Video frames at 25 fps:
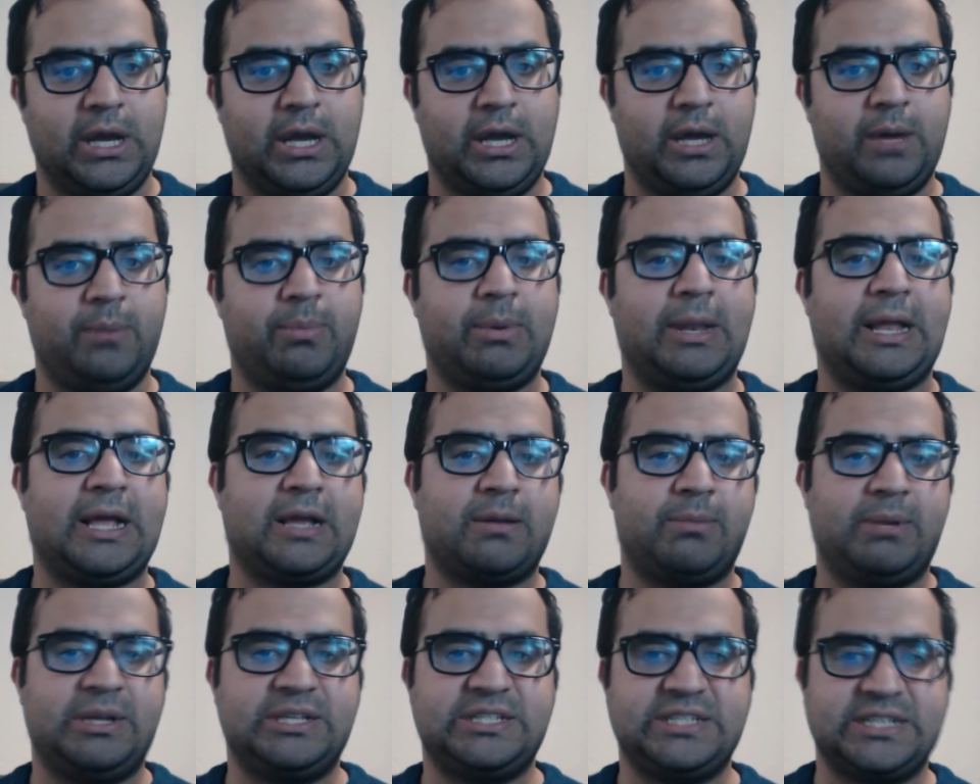
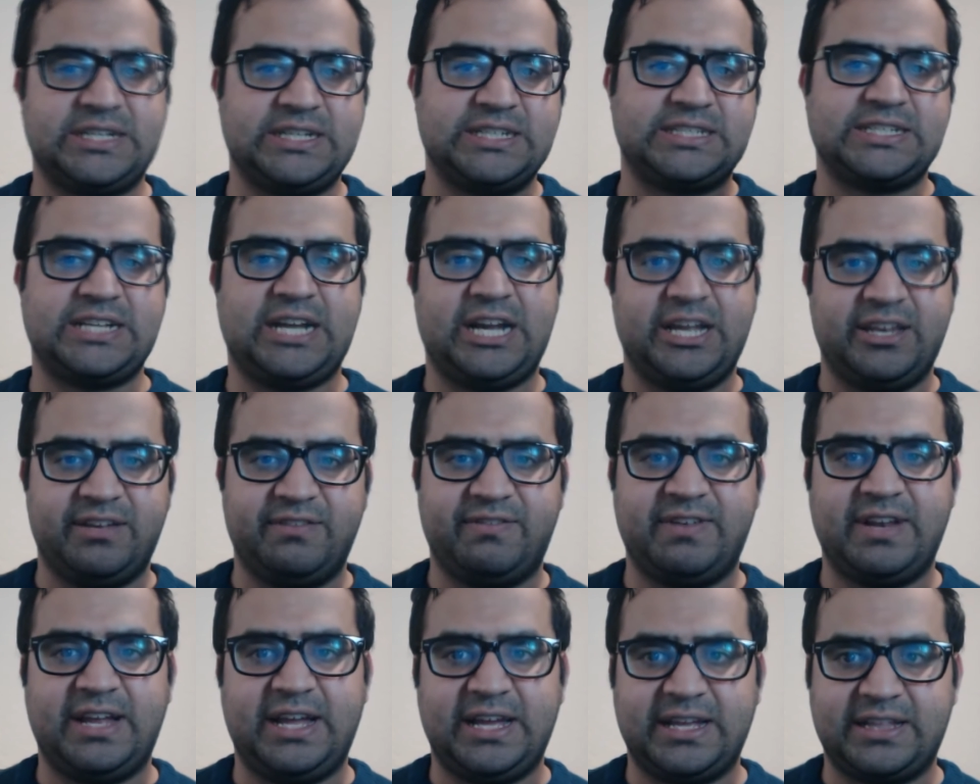Black magic is kind
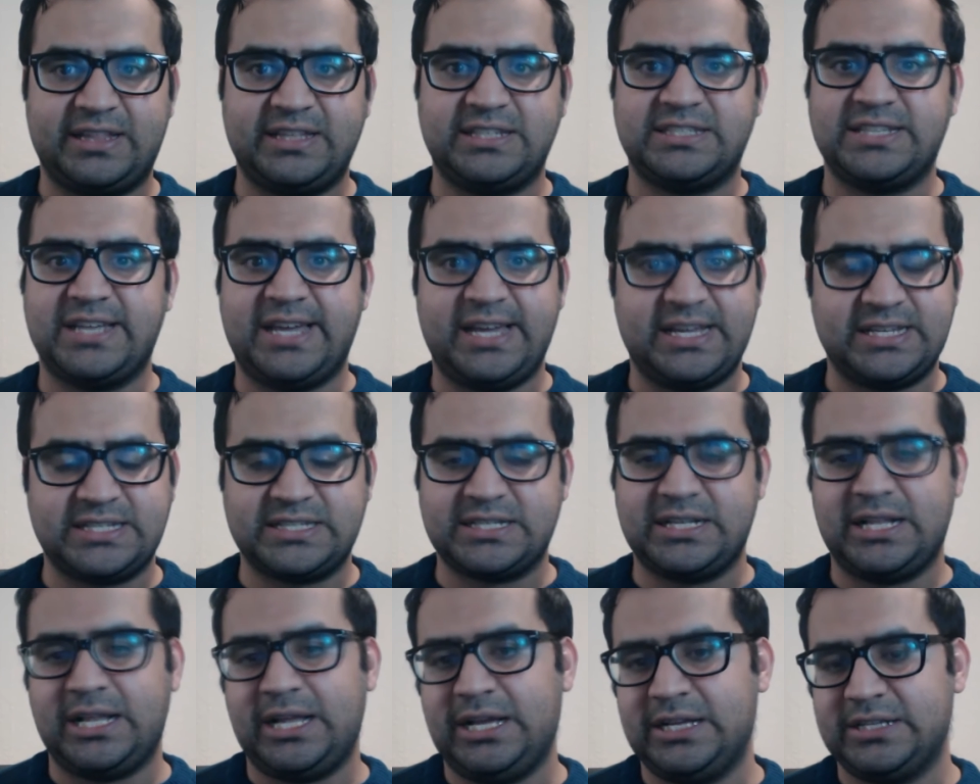of like this
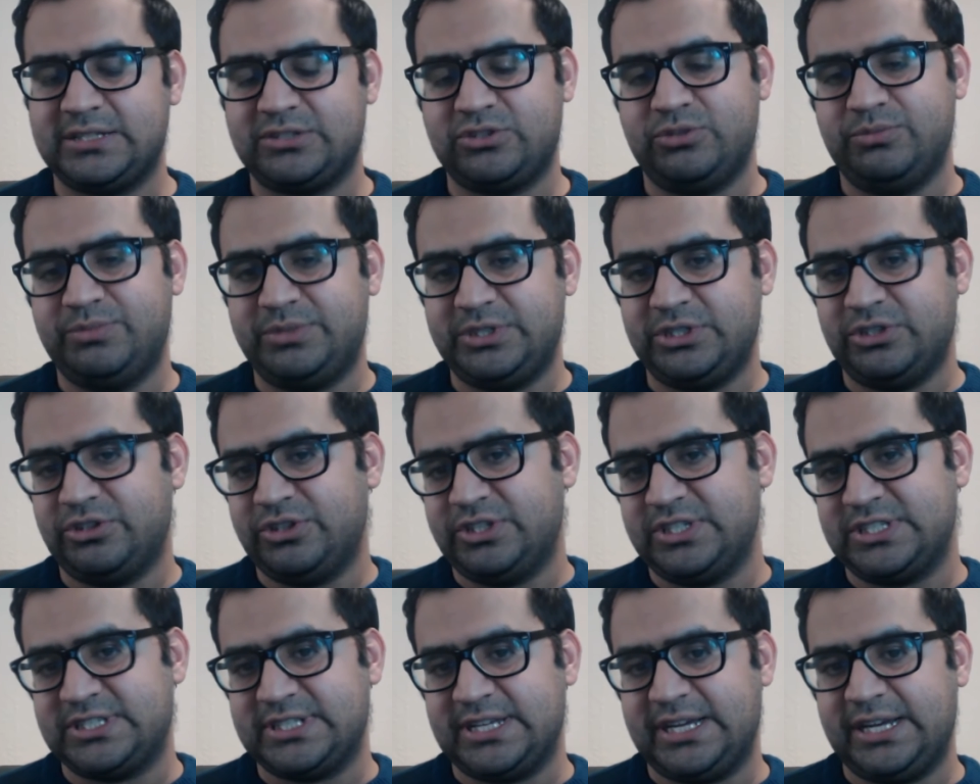S-class, something
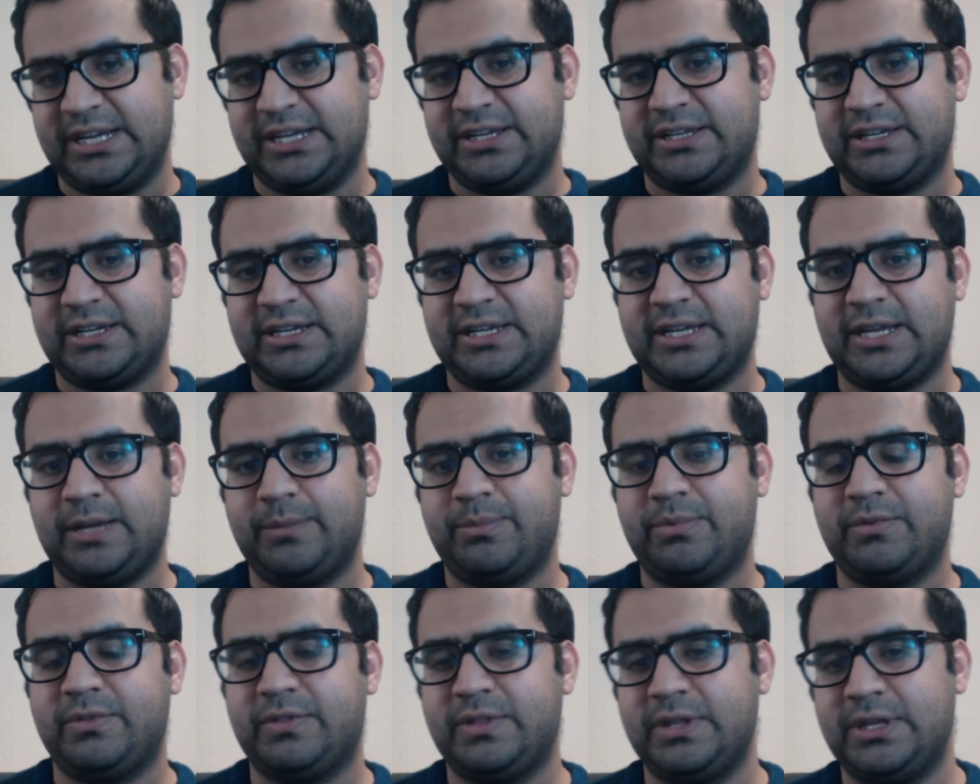on the side
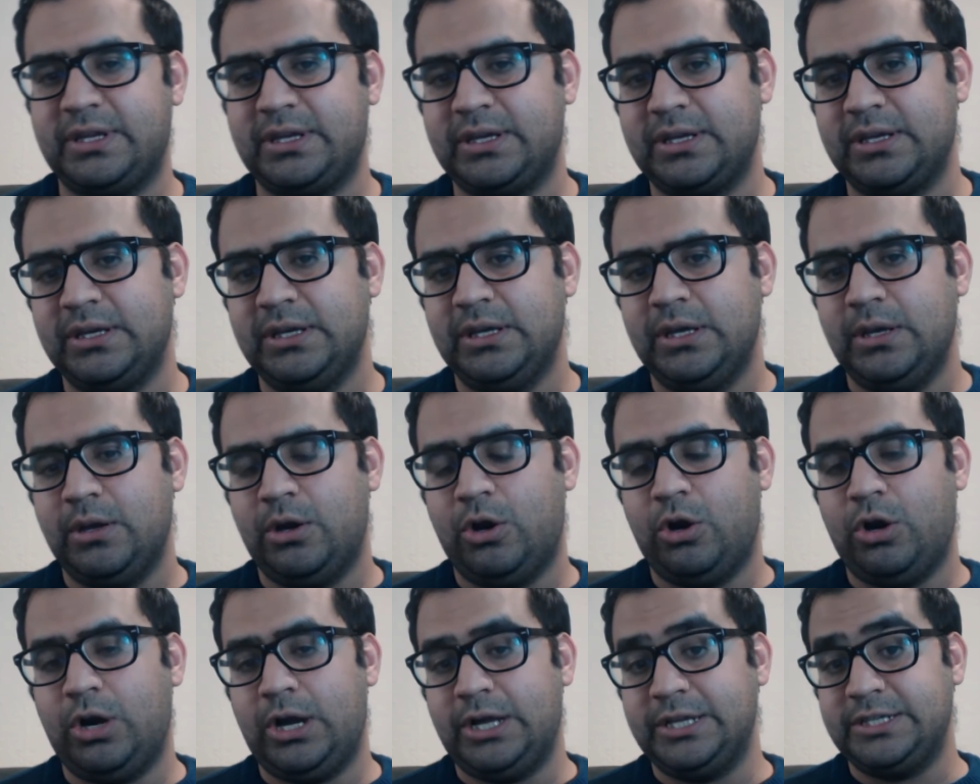type of thing,
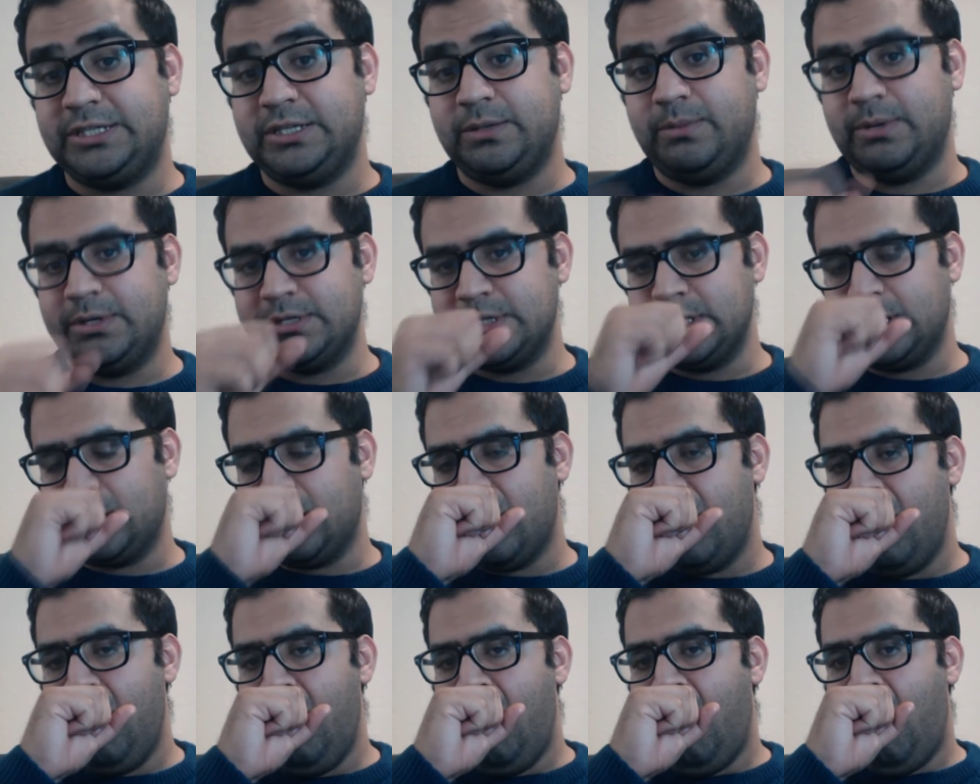or anti-magic.